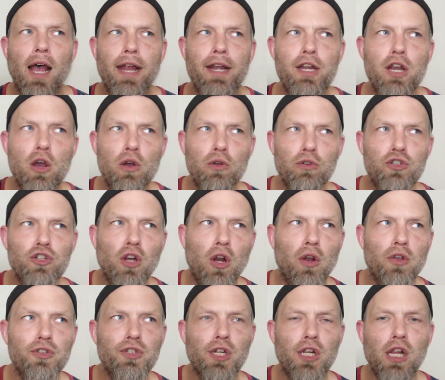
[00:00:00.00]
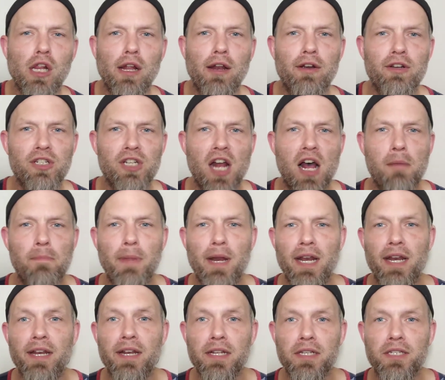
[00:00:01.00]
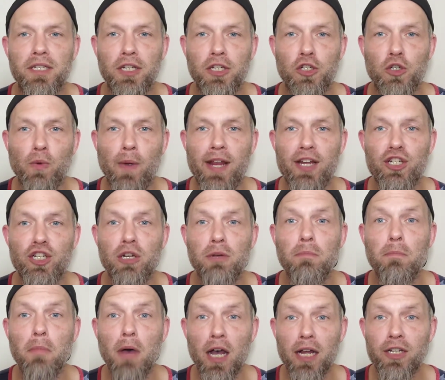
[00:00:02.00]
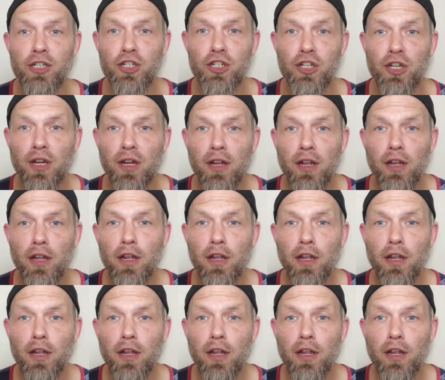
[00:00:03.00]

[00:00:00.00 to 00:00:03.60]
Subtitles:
I know Charles Leclerc has not been in this situation much,